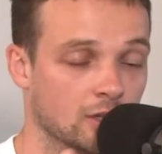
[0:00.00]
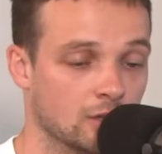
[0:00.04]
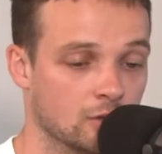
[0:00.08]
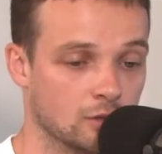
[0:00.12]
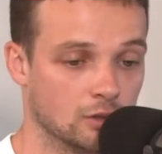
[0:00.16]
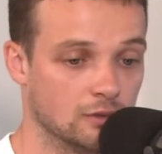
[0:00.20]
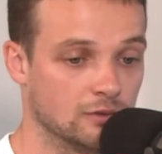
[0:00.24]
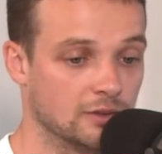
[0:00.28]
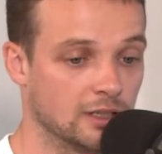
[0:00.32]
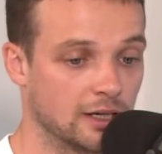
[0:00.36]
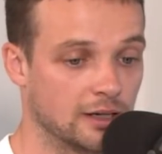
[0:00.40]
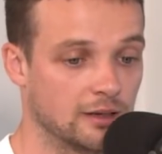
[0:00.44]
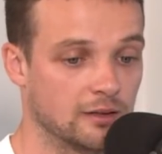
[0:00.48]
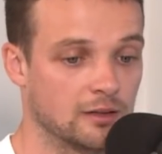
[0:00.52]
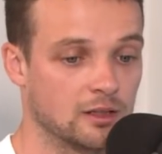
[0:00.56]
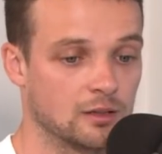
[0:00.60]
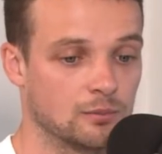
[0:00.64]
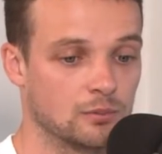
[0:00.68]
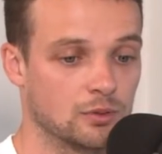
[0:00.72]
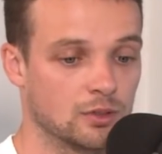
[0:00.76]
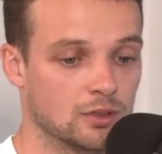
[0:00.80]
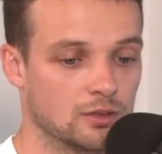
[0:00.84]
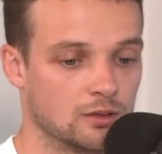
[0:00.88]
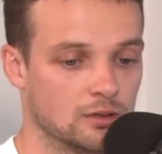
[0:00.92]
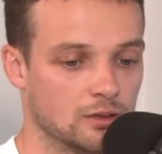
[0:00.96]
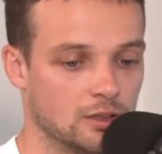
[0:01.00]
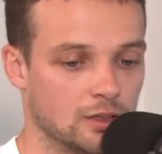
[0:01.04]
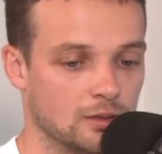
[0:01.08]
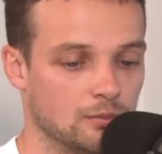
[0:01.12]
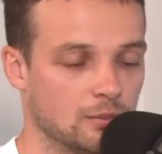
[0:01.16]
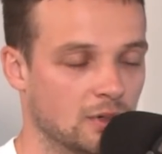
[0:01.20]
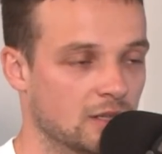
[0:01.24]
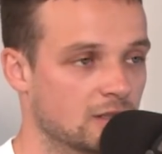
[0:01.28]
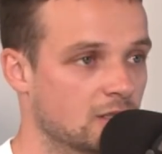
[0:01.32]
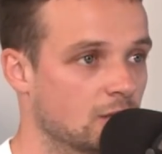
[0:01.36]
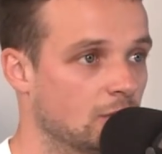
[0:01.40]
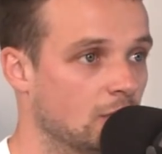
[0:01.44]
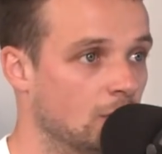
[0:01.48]
I could have done anything, but it
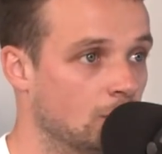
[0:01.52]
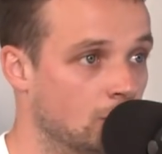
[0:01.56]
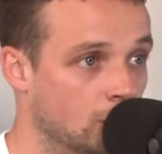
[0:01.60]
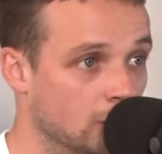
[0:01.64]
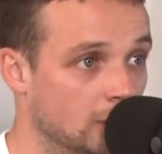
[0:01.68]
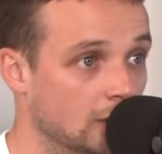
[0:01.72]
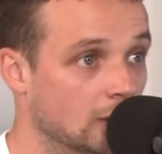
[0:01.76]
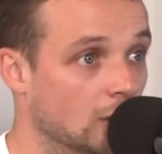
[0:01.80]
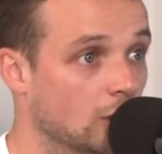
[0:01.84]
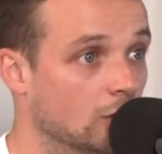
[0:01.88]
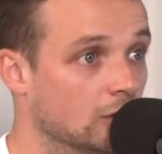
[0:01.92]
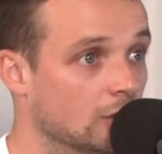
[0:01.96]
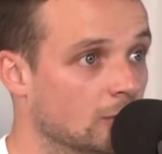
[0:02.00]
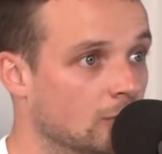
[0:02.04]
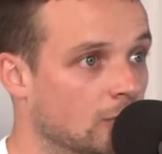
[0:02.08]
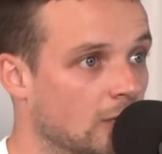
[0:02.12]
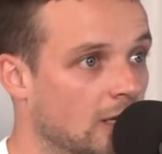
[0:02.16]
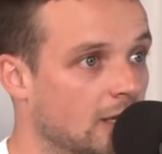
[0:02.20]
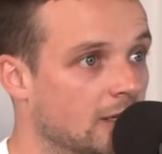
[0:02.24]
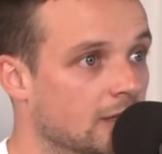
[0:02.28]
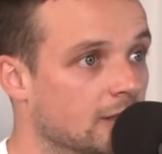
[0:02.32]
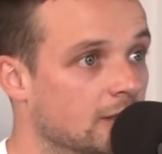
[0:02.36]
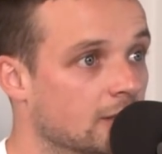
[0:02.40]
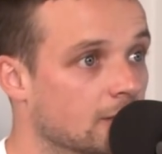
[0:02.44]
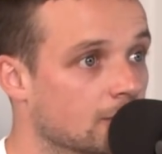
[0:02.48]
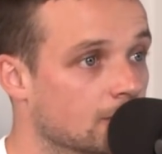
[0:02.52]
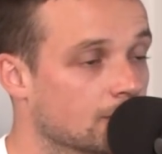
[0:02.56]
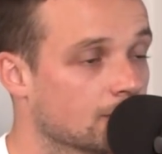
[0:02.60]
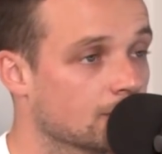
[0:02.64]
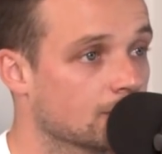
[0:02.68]
must have been a pretty lonely place.